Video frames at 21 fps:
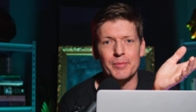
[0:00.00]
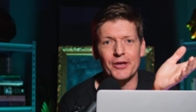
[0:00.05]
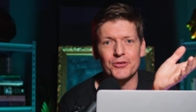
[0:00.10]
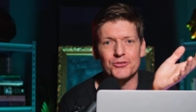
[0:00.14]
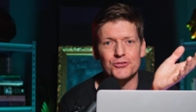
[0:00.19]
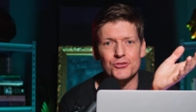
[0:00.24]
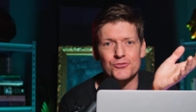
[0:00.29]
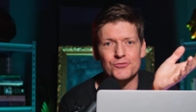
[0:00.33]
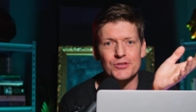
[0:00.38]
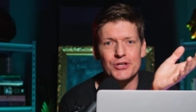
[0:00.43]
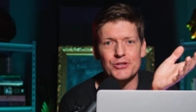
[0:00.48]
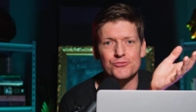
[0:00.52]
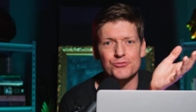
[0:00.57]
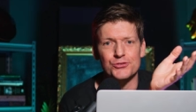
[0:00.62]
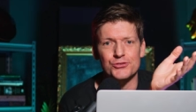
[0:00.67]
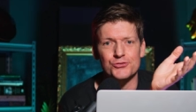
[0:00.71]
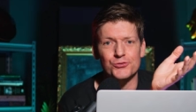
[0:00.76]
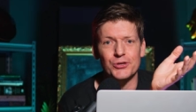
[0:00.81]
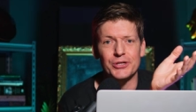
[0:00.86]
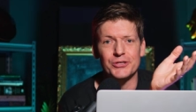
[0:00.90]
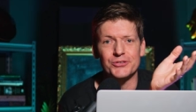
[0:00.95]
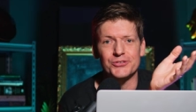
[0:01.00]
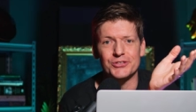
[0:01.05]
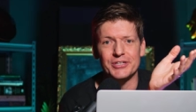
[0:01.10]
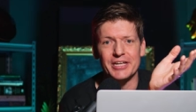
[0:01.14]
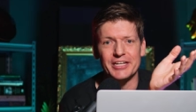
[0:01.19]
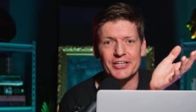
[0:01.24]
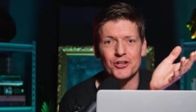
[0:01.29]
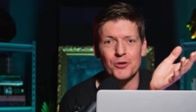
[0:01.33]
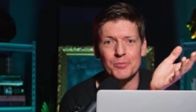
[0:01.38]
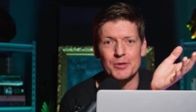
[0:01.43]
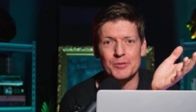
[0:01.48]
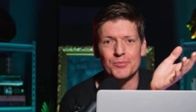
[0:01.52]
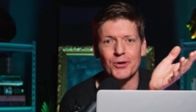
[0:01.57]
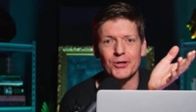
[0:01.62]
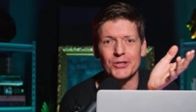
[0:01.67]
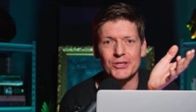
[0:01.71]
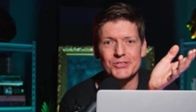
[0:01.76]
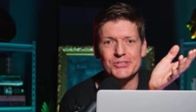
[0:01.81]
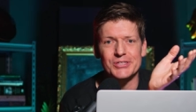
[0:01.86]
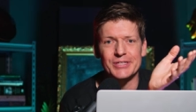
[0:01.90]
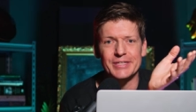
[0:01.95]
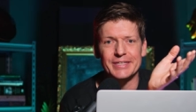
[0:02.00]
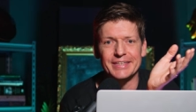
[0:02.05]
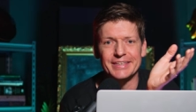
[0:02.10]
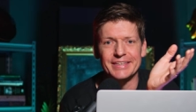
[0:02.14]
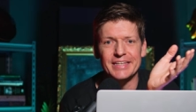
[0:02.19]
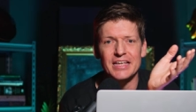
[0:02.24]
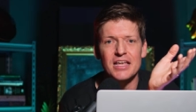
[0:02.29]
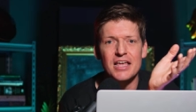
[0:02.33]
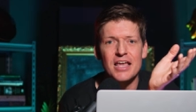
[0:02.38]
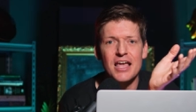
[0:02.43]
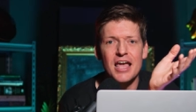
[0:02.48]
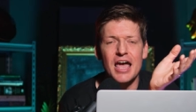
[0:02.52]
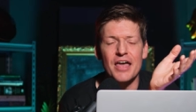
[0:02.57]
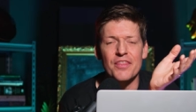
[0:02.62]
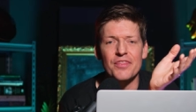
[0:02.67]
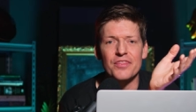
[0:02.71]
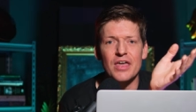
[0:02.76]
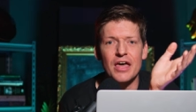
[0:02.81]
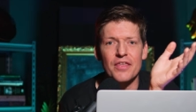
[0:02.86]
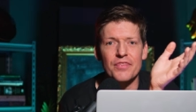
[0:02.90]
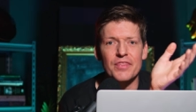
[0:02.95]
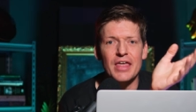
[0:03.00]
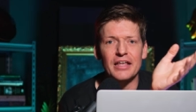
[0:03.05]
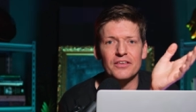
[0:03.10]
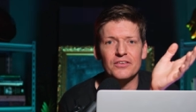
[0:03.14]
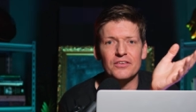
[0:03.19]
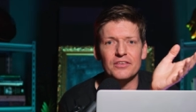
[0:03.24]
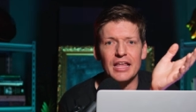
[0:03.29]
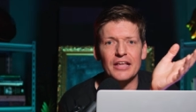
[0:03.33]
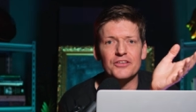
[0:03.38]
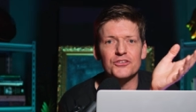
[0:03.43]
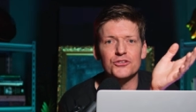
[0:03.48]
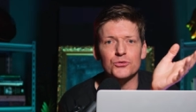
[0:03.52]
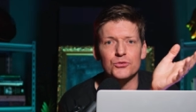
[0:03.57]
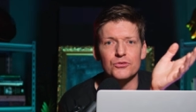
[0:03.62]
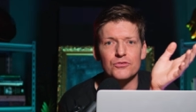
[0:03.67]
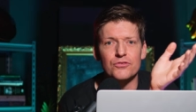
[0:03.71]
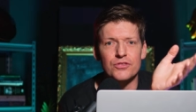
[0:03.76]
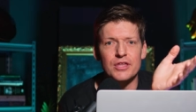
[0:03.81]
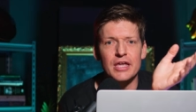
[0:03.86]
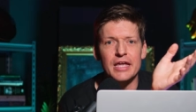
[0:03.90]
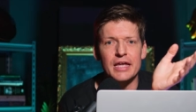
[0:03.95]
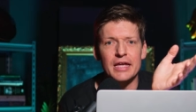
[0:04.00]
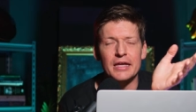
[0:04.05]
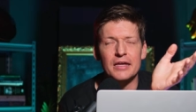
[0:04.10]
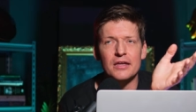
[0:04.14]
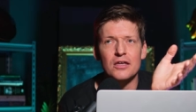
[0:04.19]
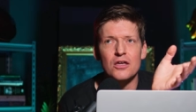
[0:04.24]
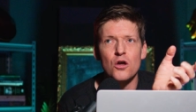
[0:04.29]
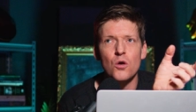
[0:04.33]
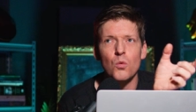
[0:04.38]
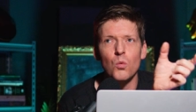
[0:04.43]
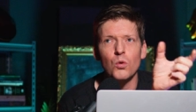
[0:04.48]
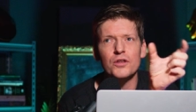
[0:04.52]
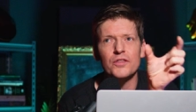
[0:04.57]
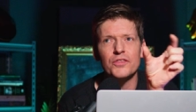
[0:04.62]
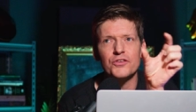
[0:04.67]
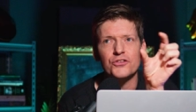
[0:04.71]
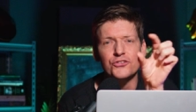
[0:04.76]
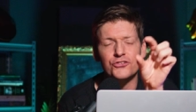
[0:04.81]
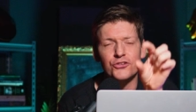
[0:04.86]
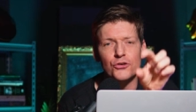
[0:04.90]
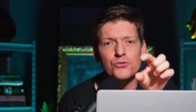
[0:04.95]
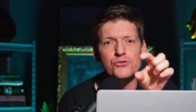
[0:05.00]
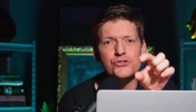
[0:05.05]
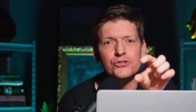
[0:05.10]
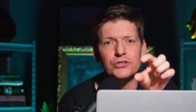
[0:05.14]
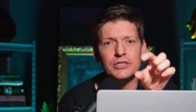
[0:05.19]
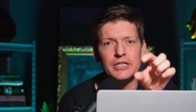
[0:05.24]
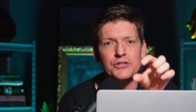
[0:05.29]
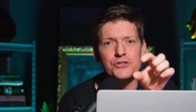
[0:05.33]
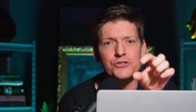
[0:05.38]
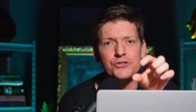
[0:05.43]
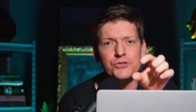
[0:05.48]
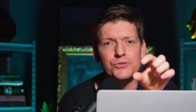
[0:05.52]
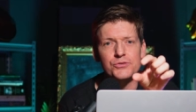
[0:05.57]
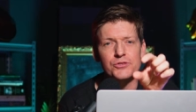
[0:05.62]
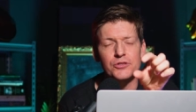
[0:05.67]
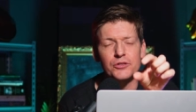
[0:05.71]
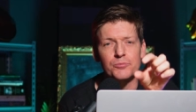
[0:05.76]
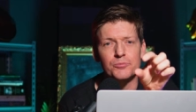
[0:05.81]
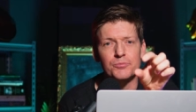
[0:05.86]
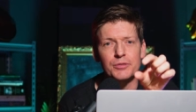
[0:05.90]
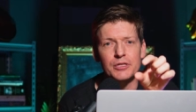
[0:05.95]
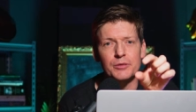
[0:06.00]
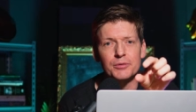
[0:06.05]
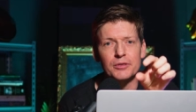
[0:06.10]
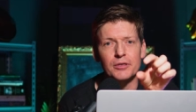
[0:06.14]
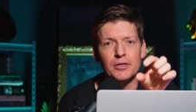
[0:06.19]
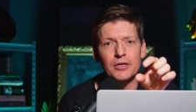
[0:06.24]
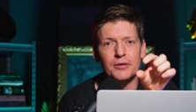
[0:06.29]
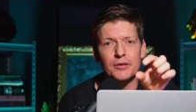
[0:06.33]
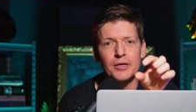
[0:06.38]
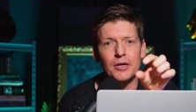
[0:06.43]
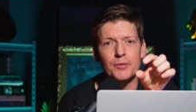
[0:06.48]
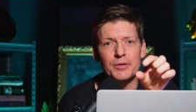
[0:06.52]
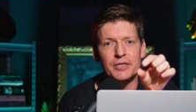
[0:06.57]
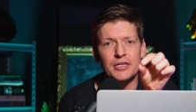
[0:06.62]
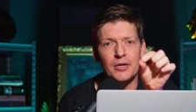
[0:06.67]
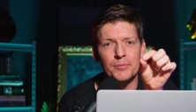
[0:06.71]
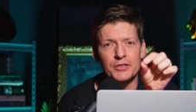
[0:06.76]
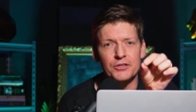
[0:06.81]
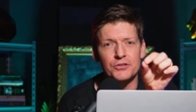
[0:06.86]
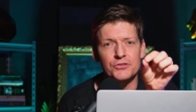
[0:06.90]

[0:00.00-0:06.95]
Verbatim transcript: about sort of interest rates and economic policy and and, yes. and that, that sort of thing. What are the social issues that people are, are becoming